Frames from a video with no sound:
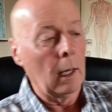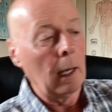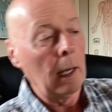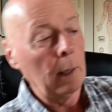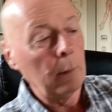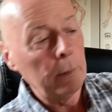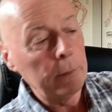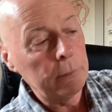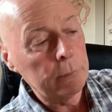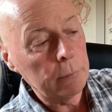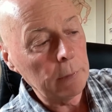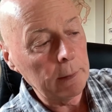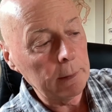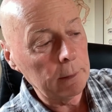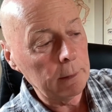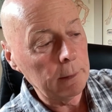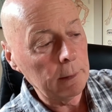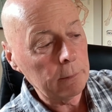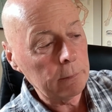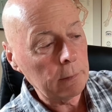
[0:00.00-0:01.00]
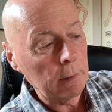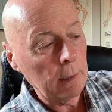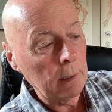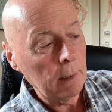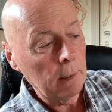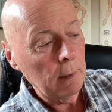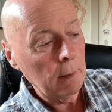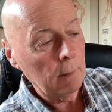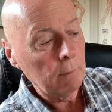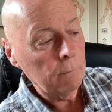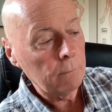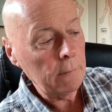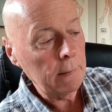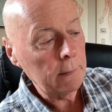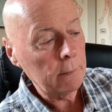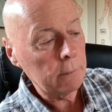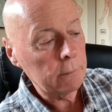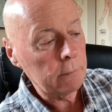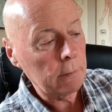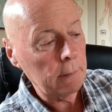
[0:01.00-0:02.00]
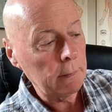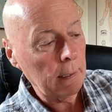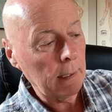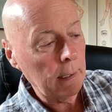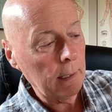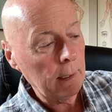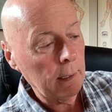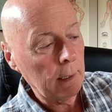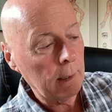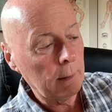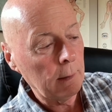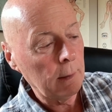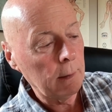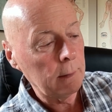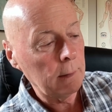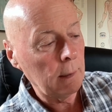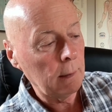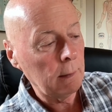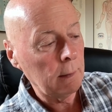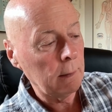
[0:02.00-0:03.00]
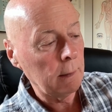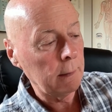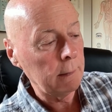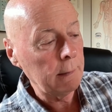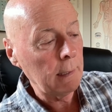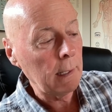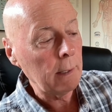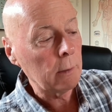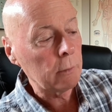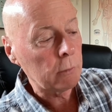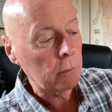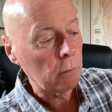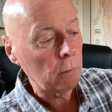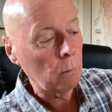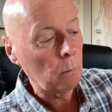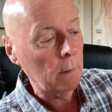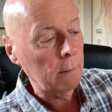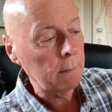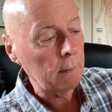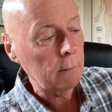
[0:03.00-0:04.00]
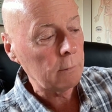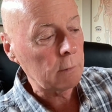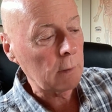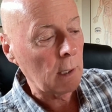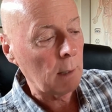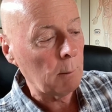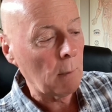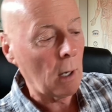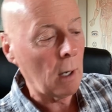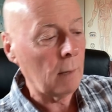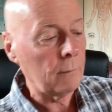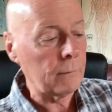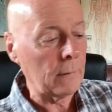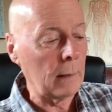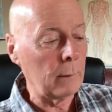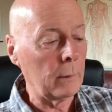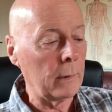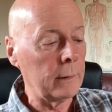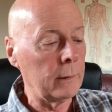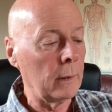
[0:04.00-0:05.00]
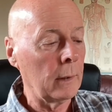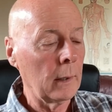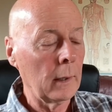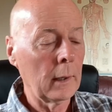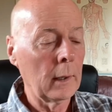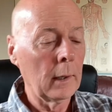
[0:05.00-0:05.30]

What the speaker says: I would treat this finger today, and in a day or two when these come off, I would